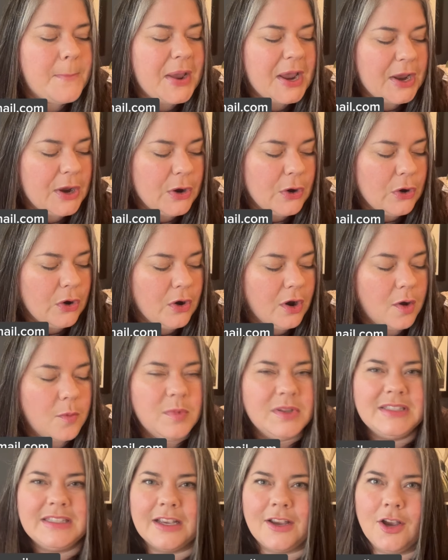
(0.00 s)
picker,
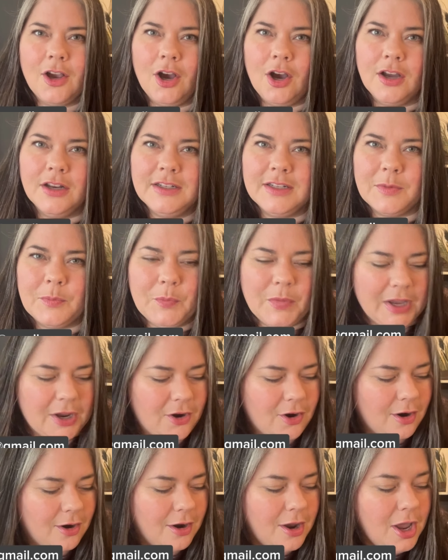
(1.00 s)
almost a condom
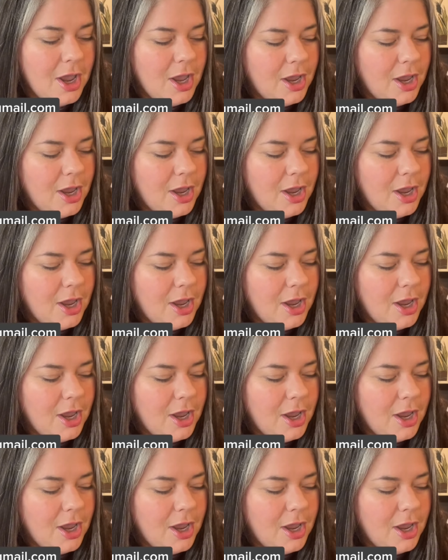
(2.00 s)
picker.